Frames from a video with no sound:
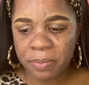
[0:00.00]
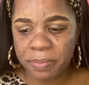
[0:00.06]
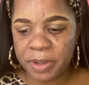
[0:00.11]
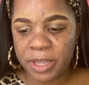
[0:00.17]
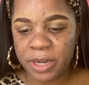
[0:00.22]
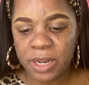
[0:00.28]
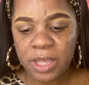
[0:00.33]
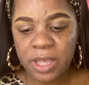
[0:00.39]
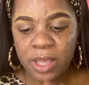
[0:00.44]

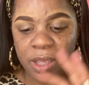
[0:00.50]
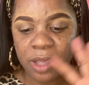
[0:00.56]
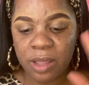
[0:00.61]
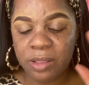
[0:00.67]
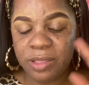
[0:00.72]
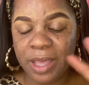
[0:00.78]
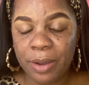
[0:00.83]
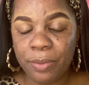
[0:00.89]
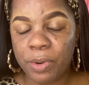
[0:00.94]
But
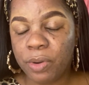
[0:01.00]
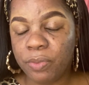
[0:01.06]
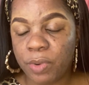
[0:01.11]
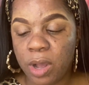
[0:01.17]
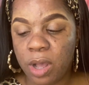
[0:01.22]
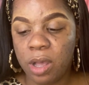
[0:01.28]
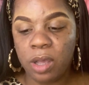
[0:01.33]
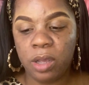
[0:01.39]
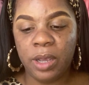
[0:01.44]
they were
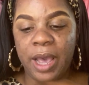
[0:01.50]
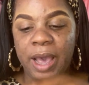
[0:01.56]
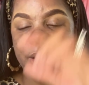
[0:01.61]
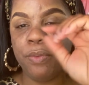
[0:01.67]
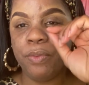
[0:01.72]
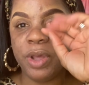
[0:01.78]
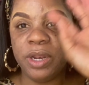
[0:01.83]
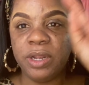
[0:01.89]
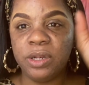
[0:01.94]
wrong. I
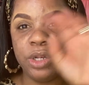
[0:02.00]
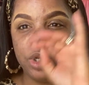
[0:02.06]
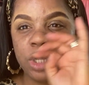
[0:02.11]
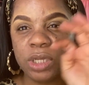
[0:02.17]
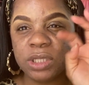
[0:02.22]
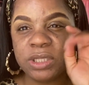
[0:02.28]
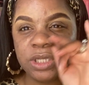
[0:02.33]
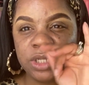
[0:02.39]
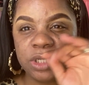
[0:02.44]
went and
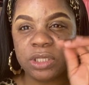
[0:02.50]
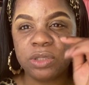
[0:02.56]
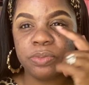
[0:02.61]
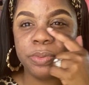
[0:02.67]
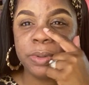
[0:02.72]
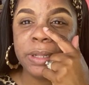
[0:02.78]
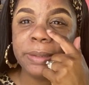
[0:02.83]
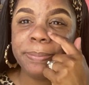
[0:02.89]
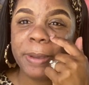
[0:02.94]
looked and just
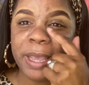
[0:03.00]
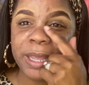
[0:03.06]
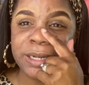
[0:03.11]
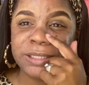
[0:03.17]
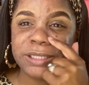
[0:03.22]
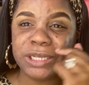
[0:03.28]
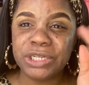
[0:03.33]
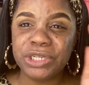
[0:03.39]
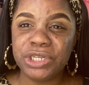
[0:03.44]
really paid
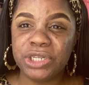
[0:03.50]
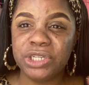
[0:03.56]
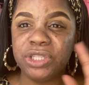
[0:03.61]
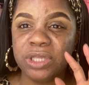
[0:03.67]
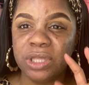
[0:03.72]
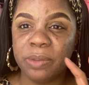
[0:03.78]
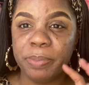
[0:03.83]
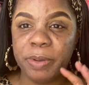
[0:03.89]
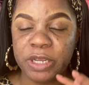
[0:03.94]
attention
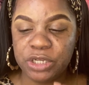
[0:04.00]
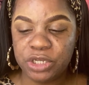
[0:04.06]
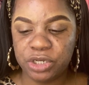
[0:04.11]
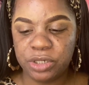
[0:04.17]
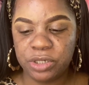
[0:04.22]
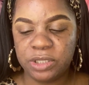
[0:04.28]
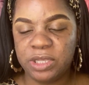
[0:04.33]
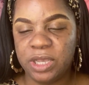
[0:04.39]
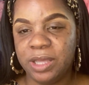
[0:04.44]
to the pictures,